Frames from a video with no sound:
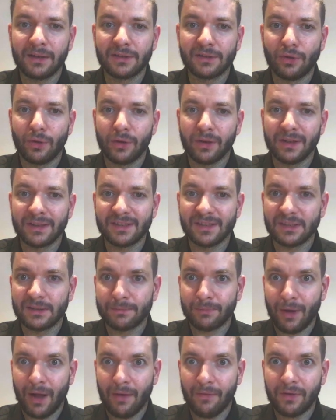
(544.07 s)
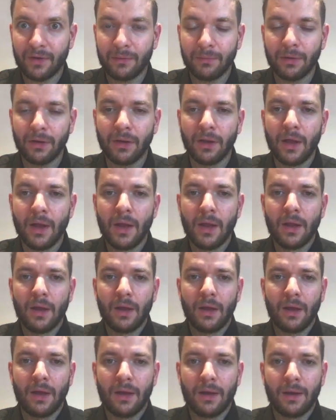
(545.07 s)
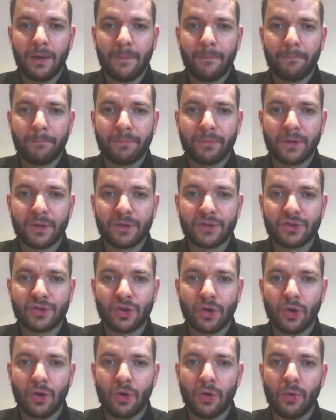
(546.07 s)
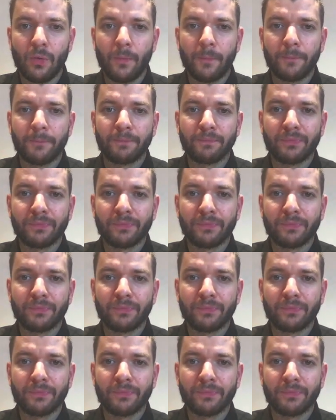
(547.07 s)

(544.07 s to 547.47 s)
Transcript: long as it's profitable. Um, so